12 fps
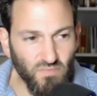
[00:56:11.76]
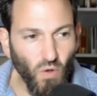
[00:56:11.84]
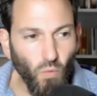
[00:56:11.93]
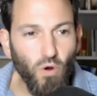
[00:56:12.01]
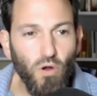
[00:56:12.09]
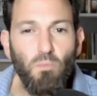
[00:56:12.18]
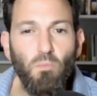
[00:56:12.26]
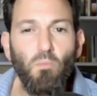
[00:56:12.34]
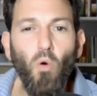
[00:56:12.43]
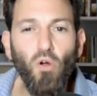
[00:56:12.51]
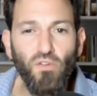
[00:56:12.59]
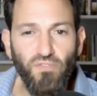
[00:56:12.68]
We're
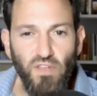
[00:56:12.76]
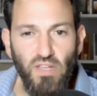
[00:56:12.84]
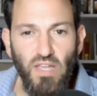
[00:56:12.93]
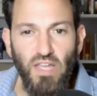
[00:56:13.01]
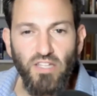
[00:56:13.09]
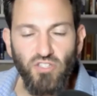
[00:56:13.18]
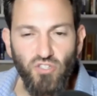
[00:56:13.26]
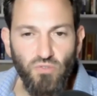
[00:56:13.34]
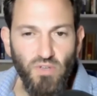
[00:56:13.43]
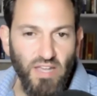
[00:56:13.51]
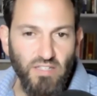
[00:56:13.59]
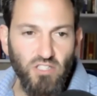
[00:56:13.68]
morphing into
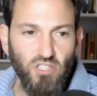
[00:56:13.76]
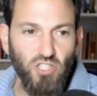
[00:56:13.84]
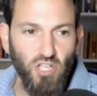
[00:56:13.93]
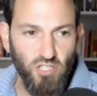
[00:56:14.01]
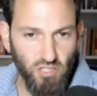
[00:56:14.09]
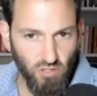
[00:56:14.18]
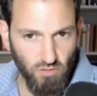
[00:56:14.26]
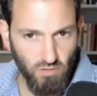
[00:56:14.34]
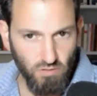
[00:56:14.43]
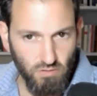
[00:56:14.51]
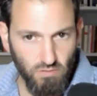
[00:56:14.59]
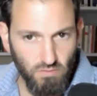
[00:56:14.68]
a
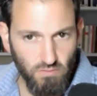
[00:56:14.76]
digital